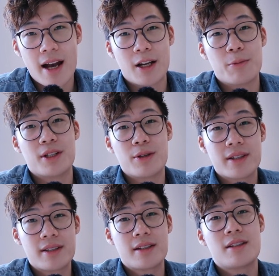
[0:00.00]
and I'll be
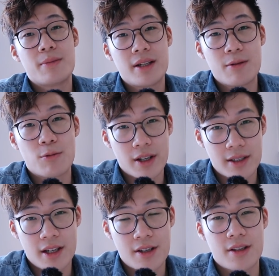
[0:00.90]
doing 60 minute work
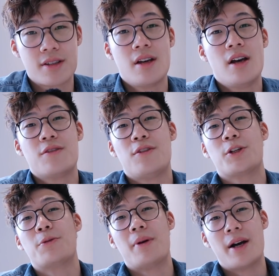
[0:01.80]
sessions
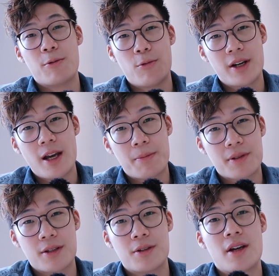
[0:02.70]
followed by one
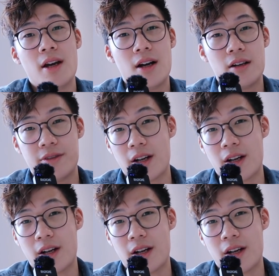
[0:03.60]
episode of